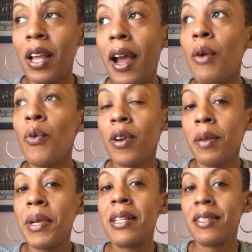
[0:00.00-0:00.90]
I want
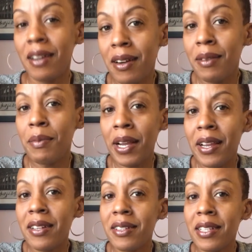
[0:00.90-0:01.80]
to be done by
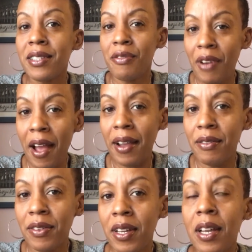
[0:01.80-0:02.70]
age
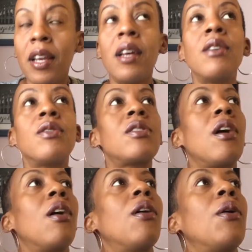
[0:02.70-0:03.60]
65.
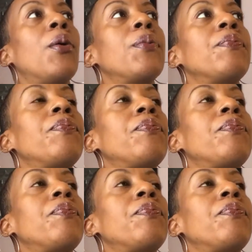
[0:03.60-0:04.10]
So